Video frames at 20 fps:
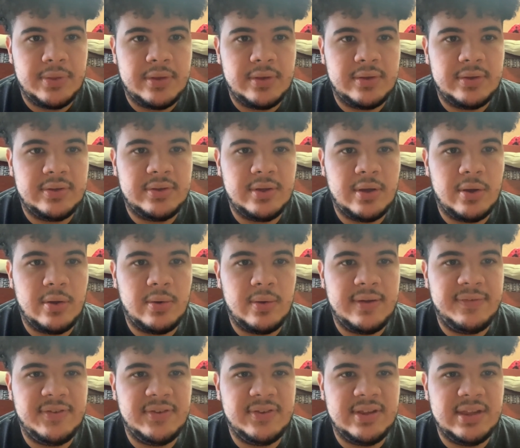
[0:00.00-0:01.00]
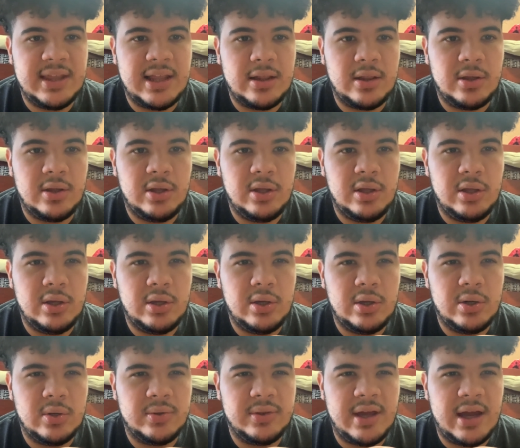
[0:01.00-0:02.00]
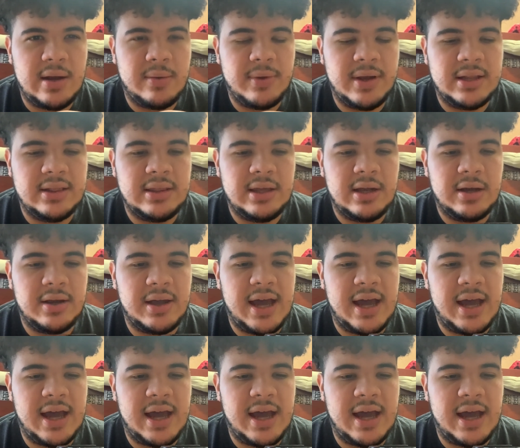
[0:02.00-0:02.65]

So if you see that little dot right there,